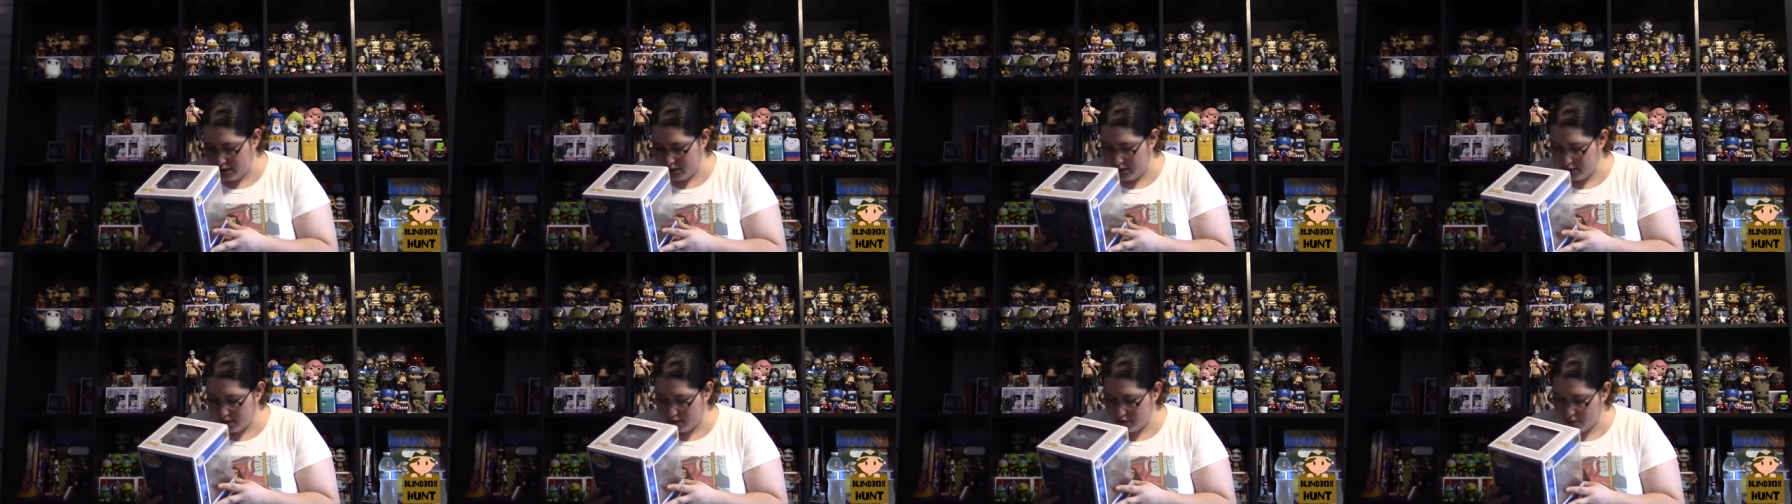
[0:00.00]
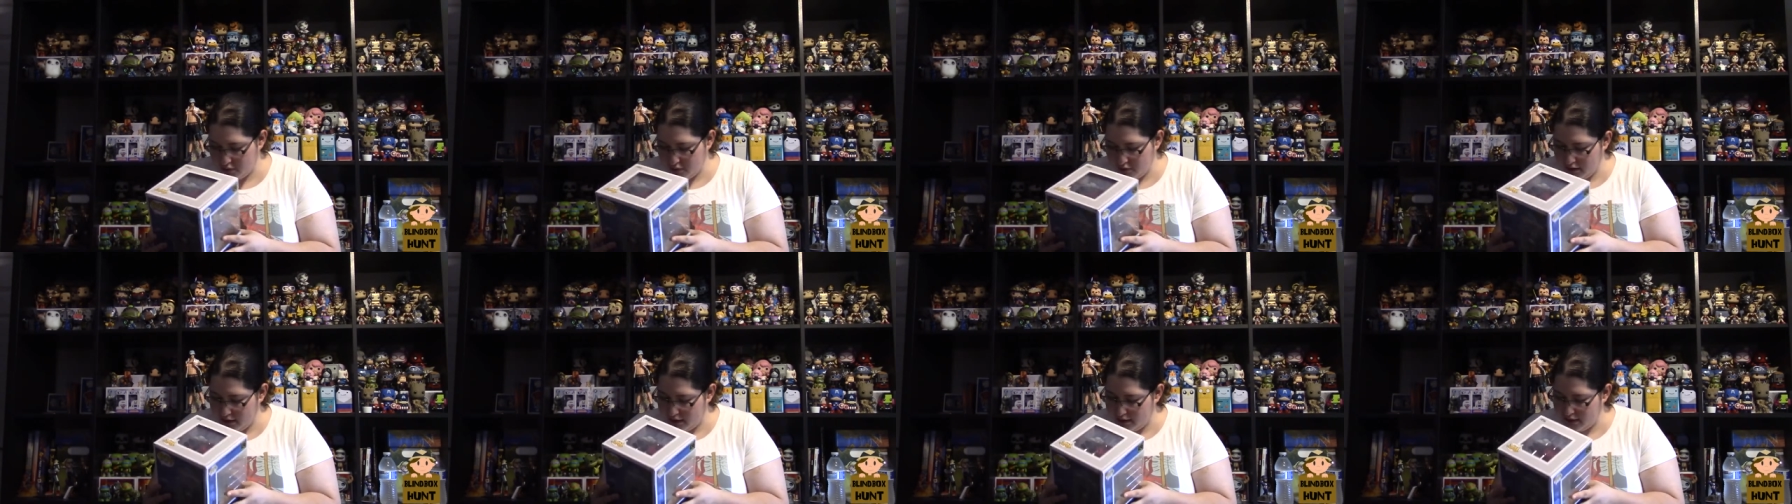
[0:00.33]
It's
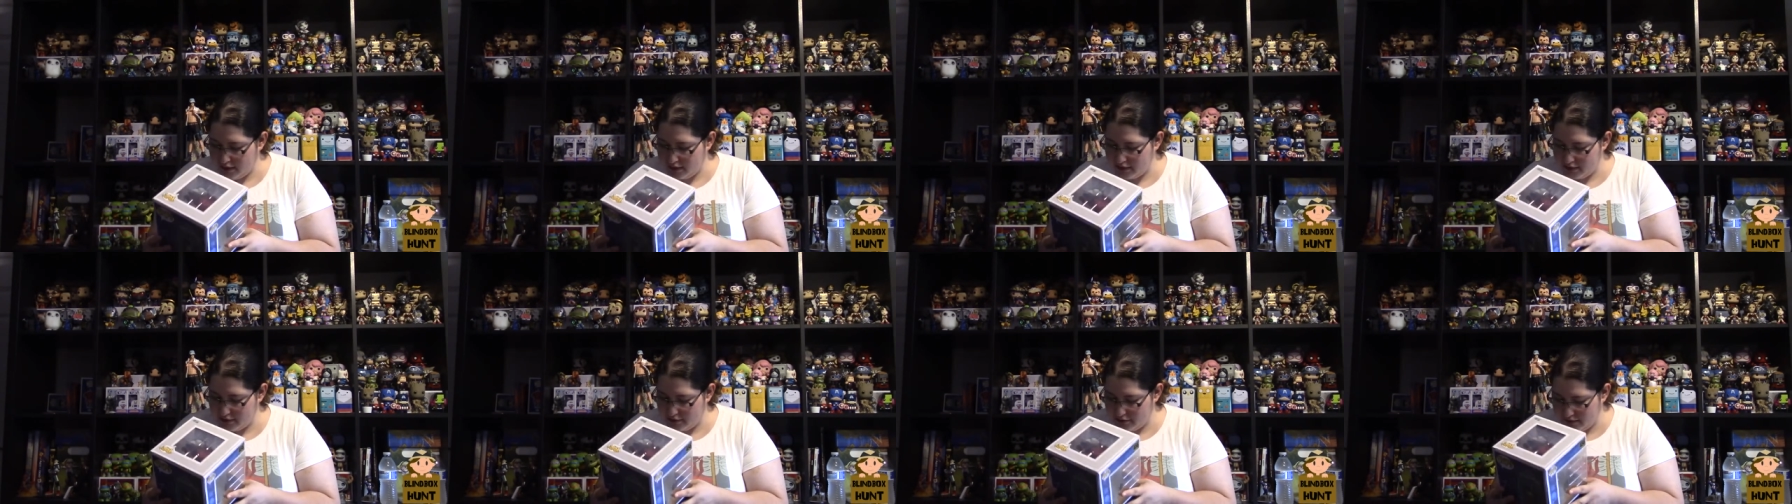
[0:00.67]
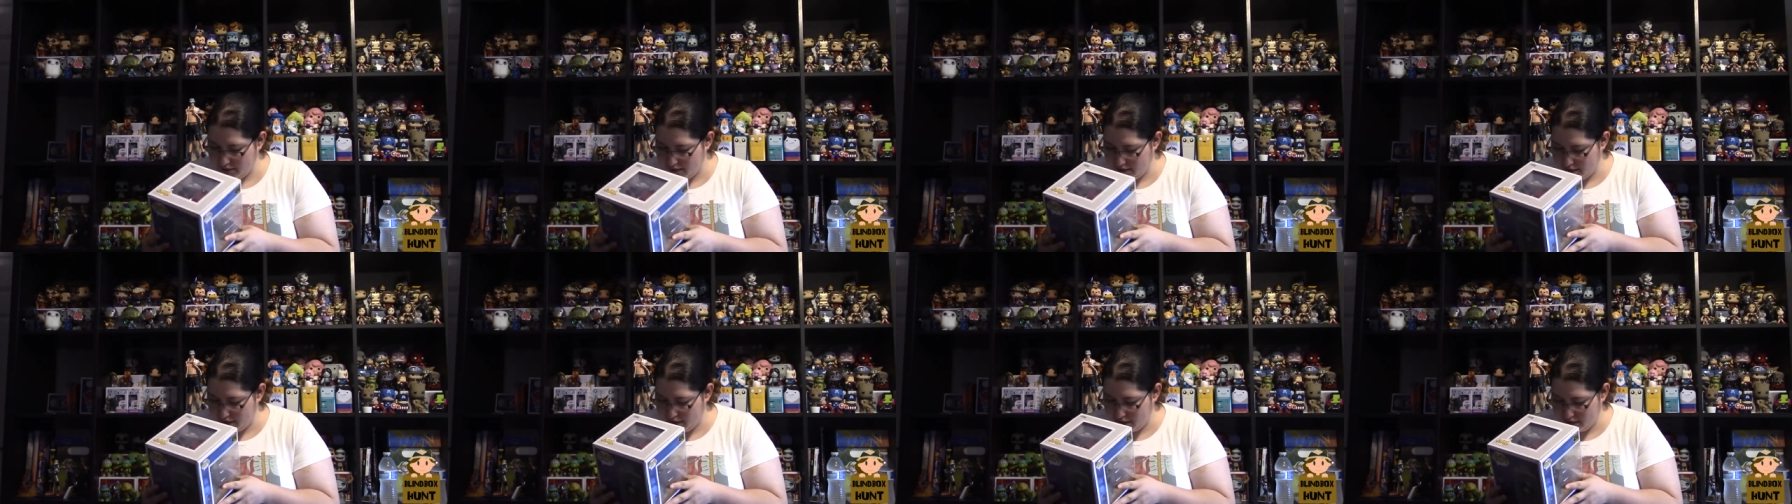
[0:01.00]
cool that you get to
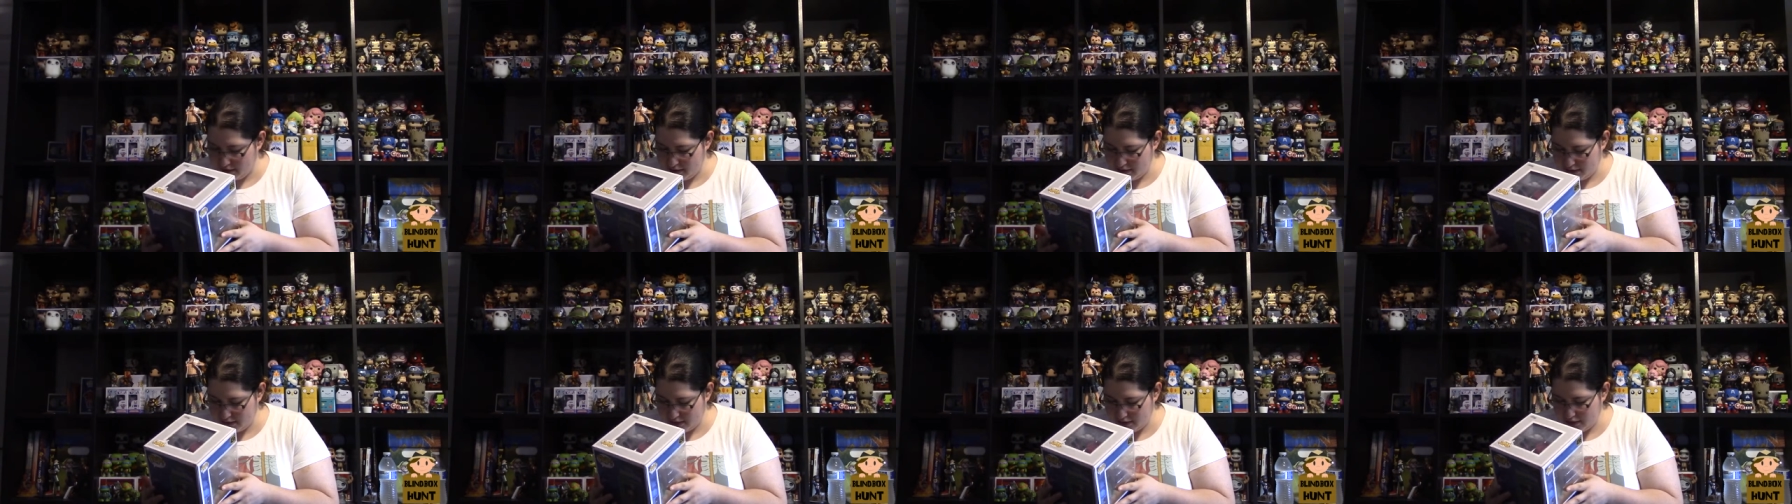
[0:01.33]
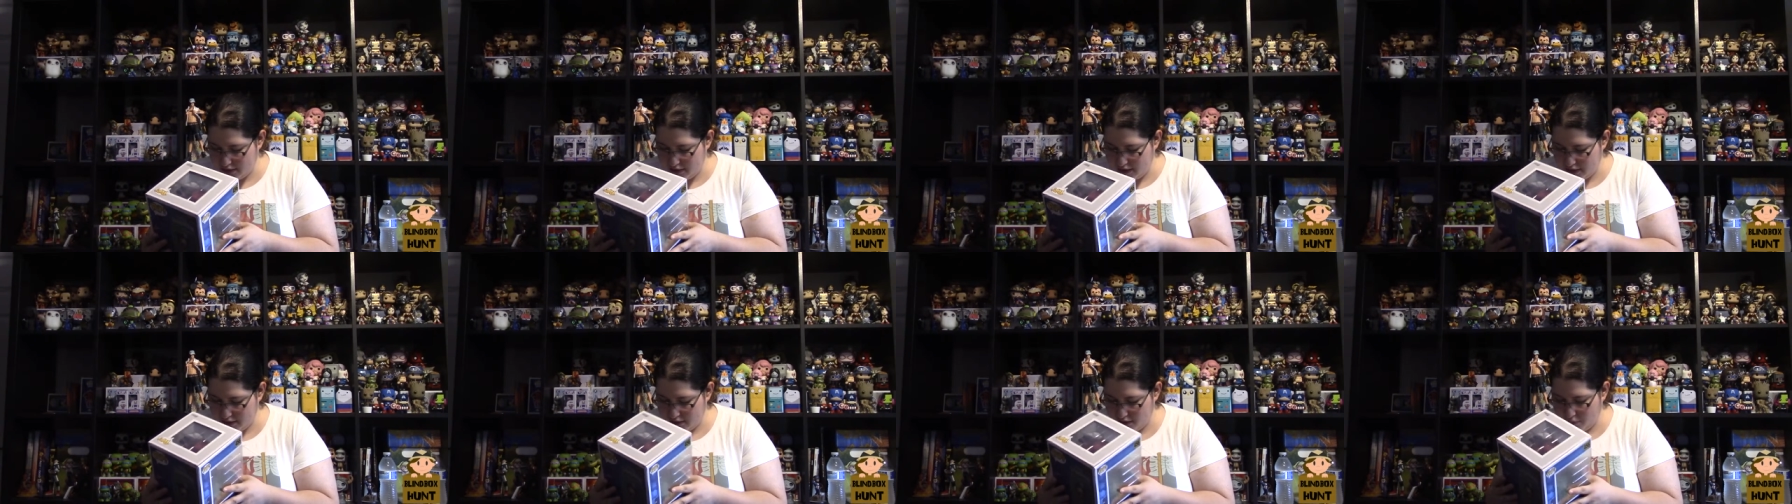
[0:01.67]
see
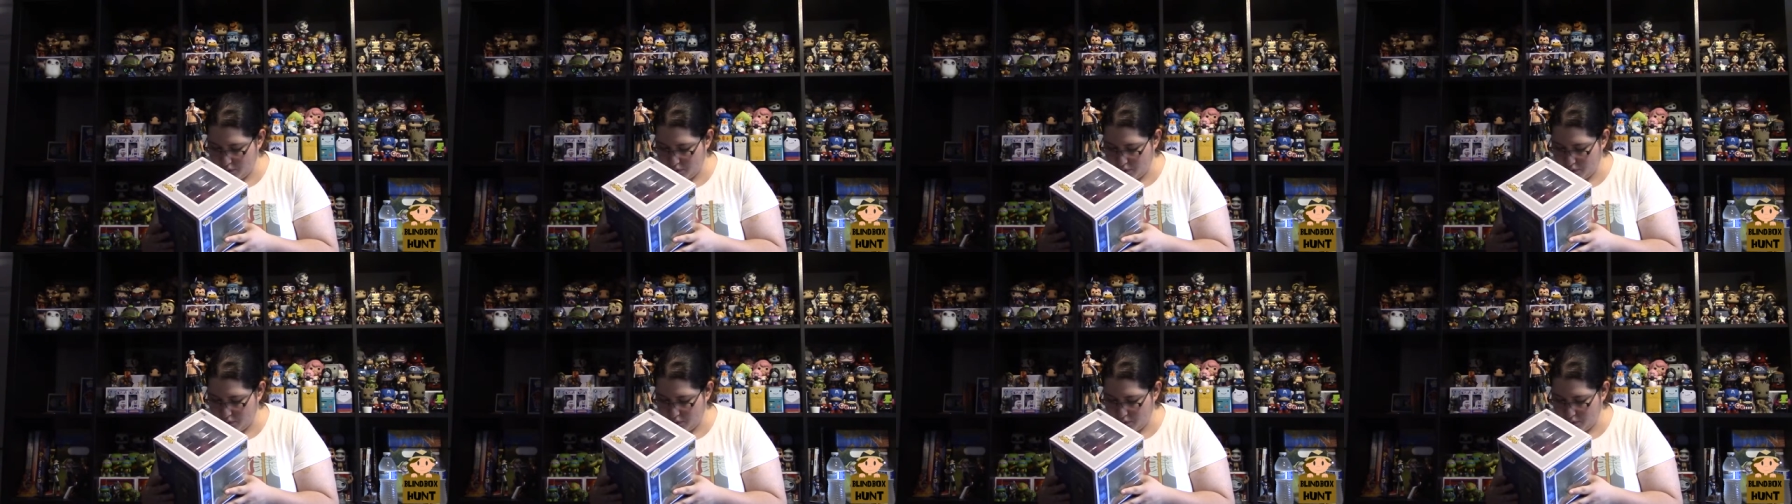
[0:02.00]
Tick-Tock.